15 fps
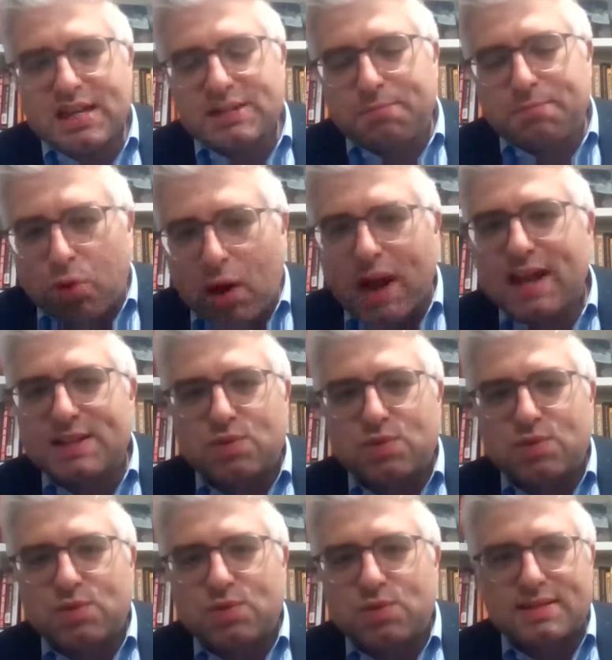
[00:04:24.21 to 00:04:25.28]
His praise
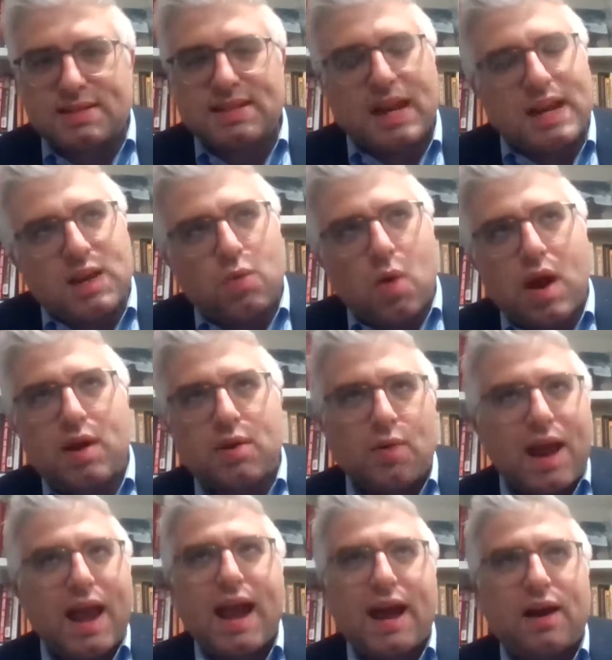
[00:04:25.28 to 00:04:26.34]
was is that he went
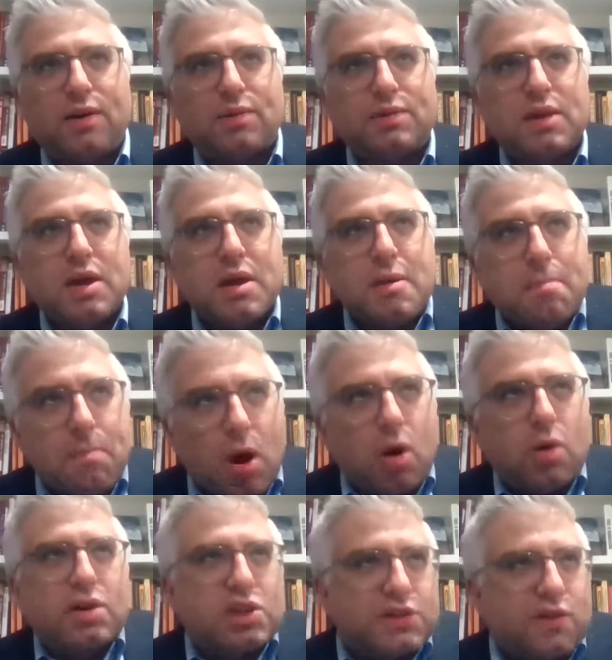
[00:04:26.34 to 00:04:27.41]
around
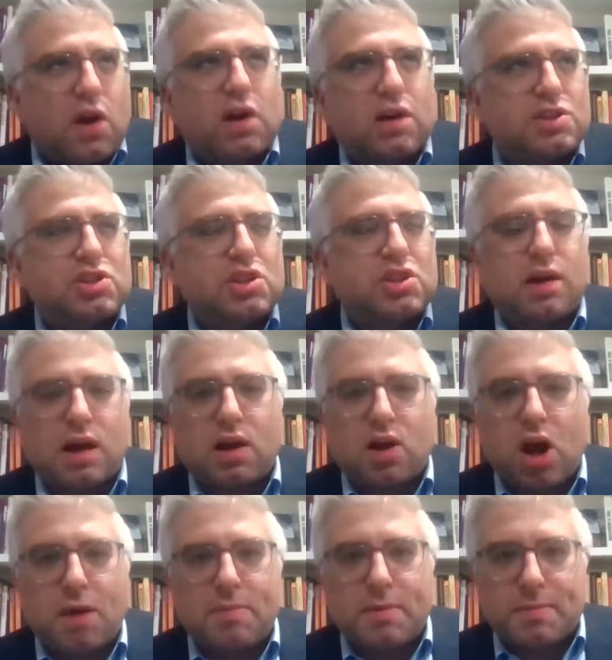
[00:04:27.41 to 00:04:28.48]
Mona and Shel
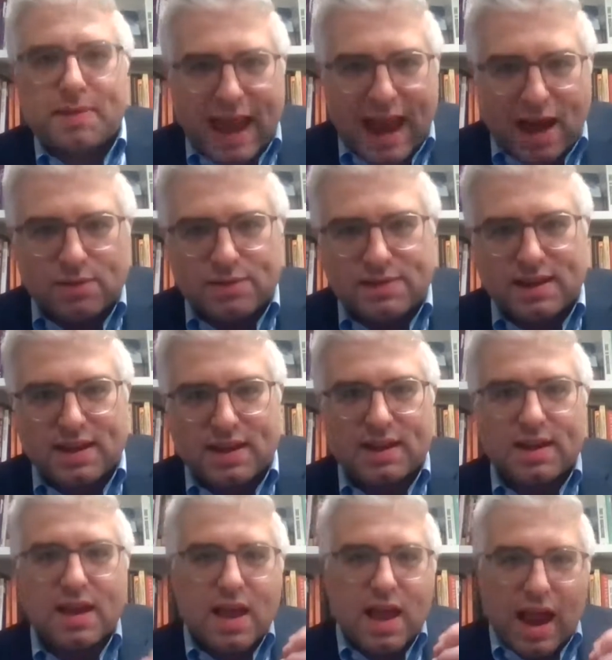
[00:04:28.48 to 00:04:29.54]
Chachamim
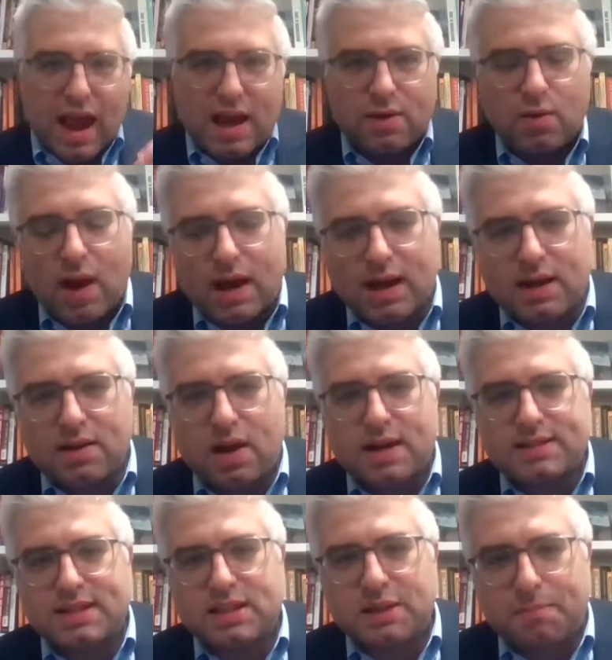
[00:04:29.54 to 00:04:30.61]
counting and
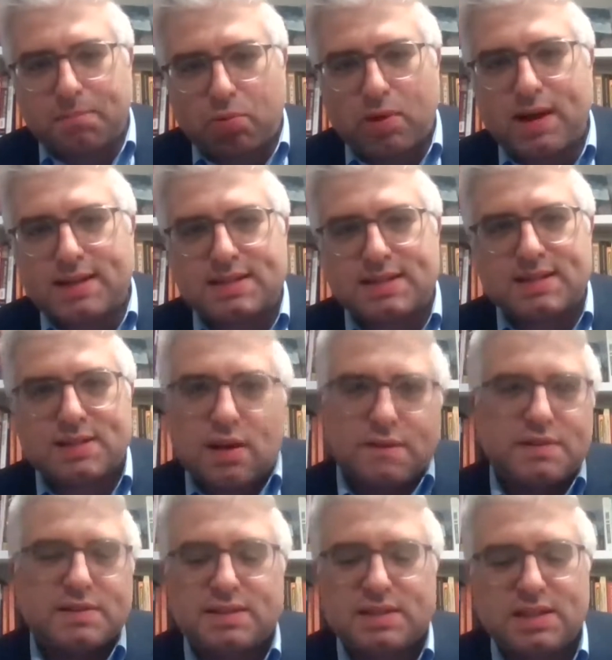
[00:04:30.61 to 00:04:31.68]
recognizing the praises
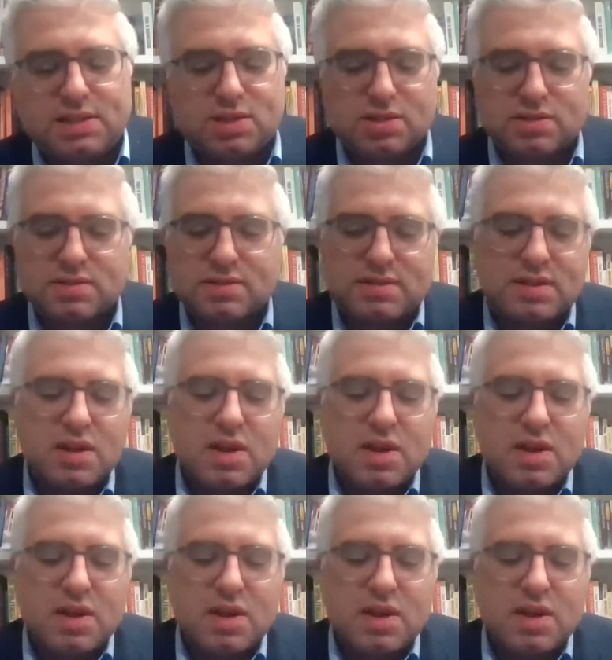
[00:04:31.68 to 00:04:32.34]
of his teachers.